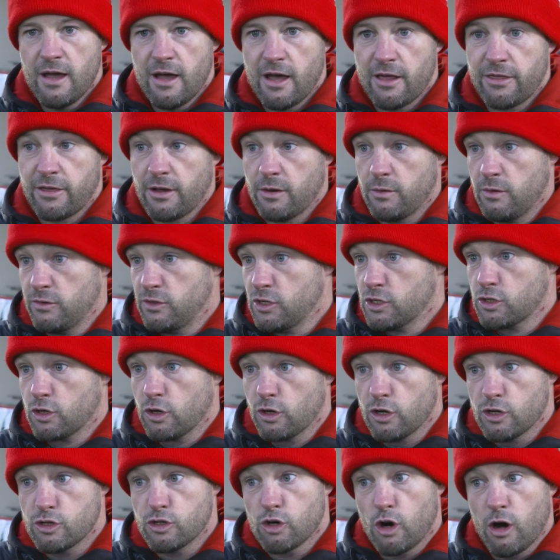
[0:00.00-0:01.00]
I think we've just
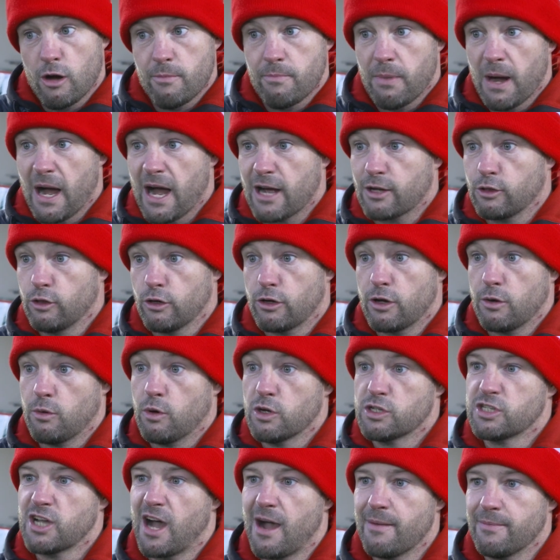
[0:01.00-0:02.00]
got to draw it back, look at
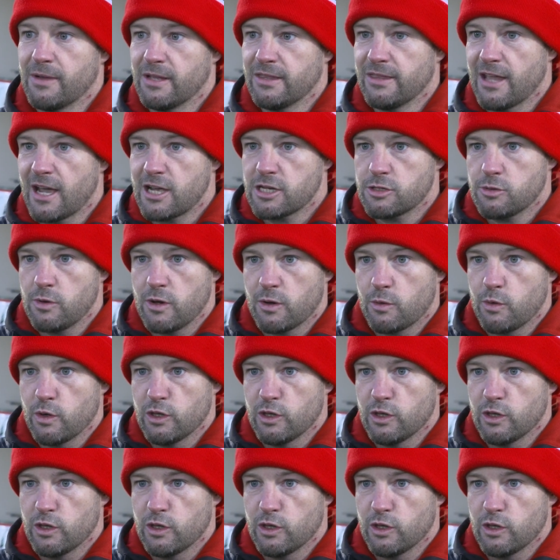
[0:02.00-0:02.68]
what's happening next week.